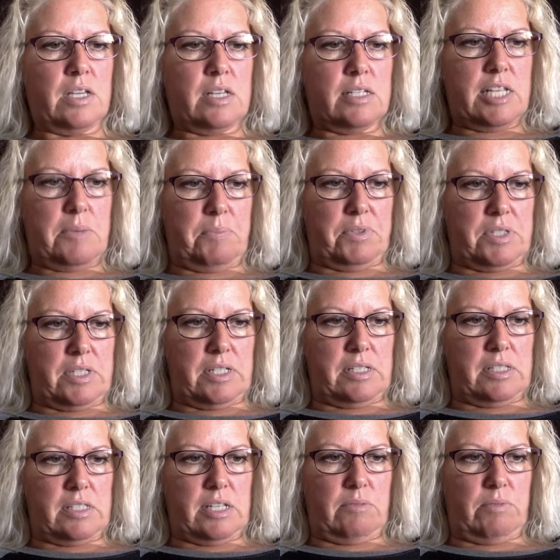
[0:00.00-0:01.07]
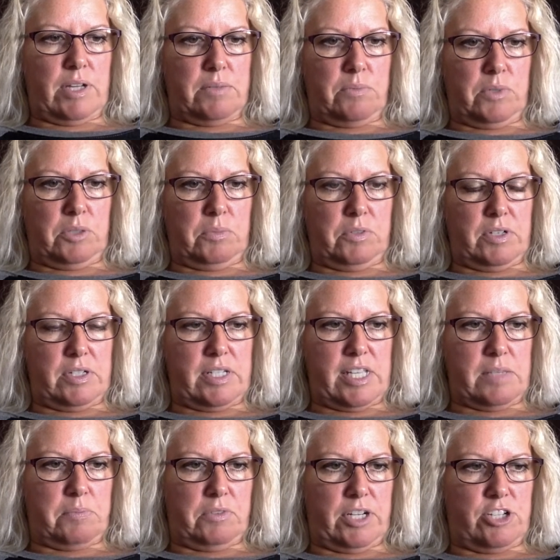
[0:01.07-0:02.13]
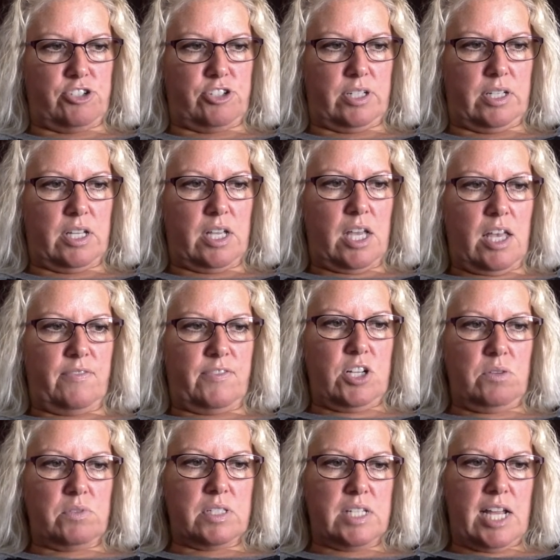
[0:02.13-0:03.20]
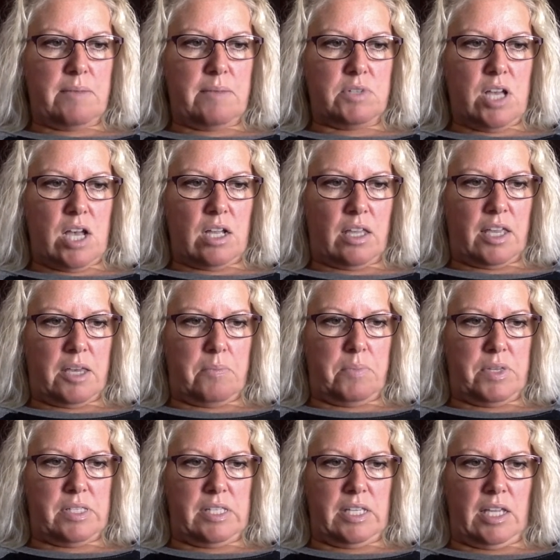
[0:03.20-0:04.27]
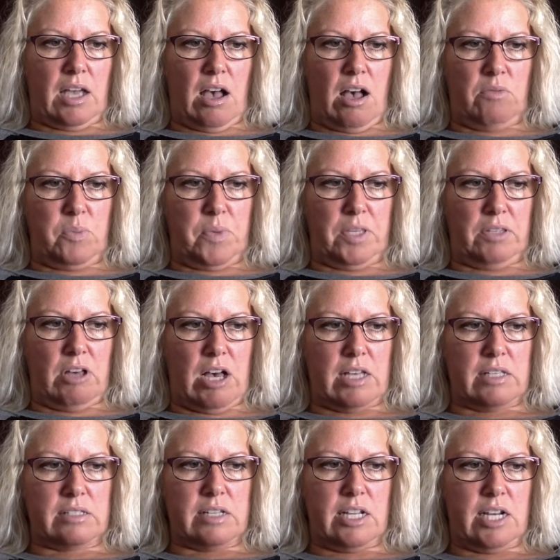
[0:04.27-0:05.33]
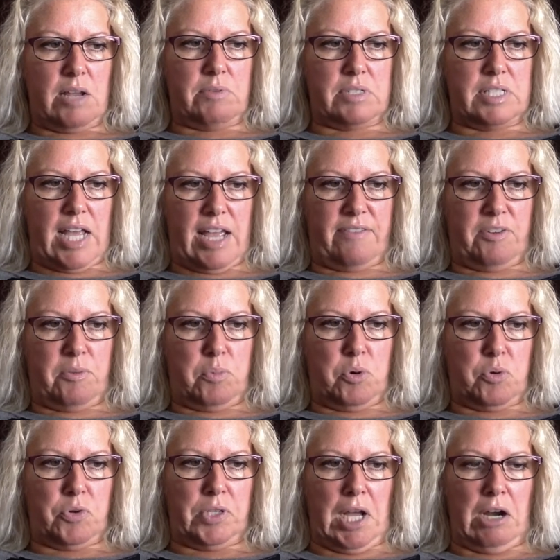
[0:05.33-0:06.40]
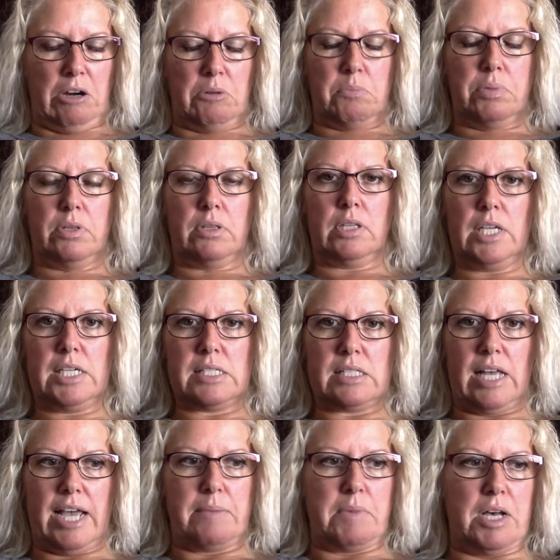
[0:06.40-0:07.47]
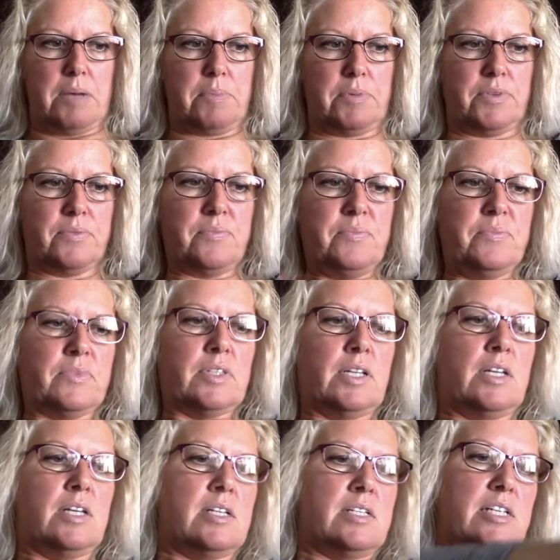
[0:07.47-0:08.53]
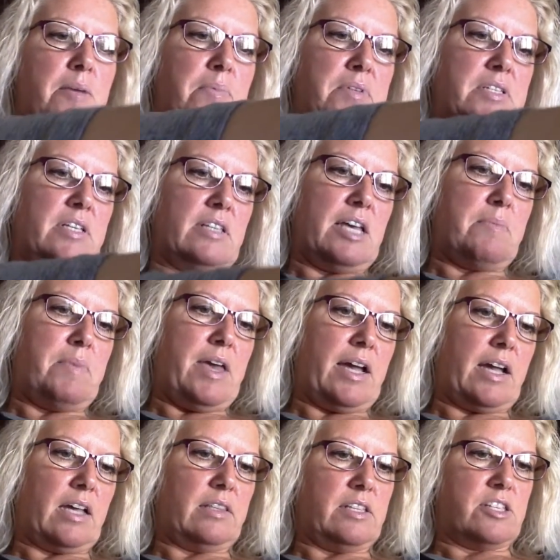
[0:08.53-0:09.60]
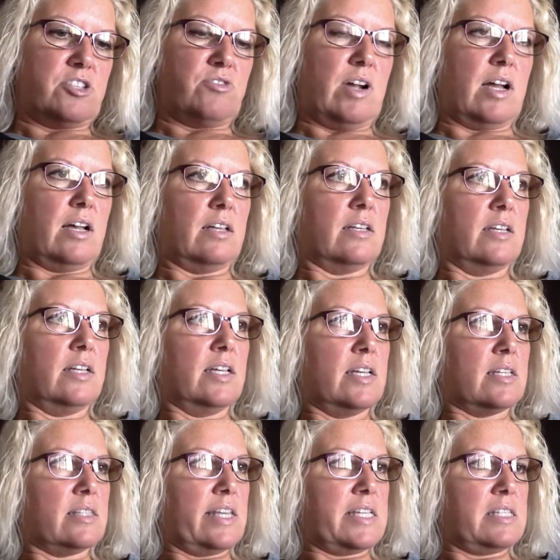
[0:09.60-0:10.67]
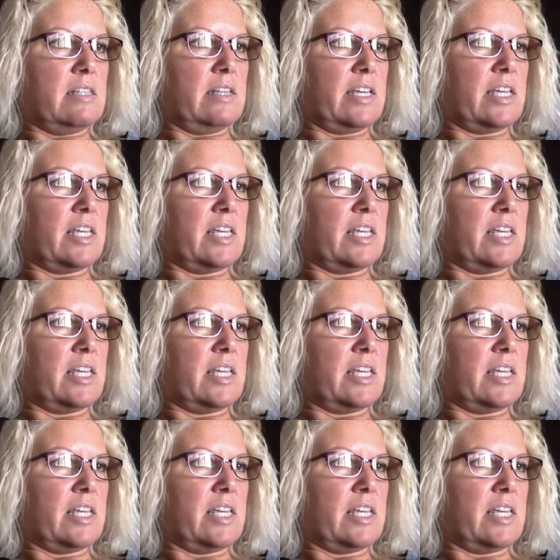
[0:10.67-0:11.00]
Templeton, said Wilbur in desperation, if you don't stop talking it busy, all will be lost, and I will die of a broken heart. Please climb up. Templeton lay back on the straw. Lazily